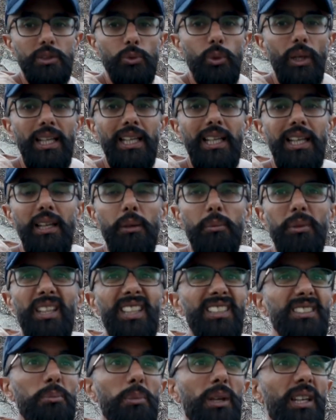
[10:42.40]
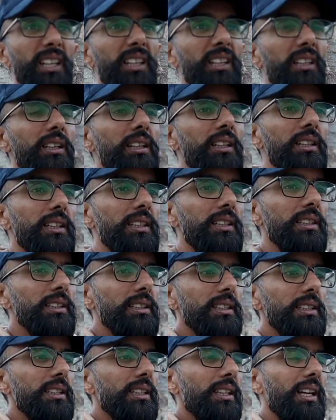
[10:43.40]
is quite clear, but that's about it.
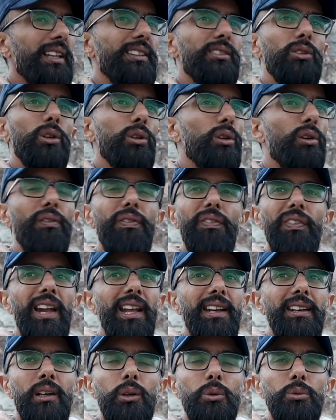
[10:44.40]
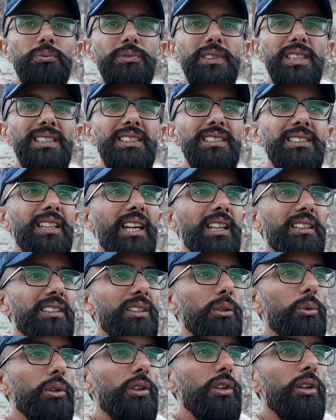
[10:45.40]
And it's all gone flat now. This is it. I
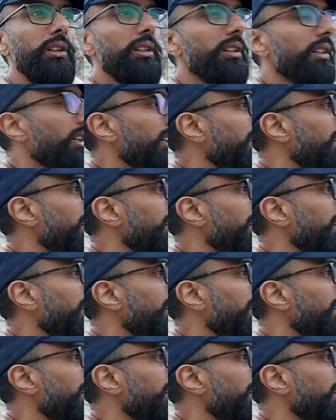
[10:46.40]
think we're done.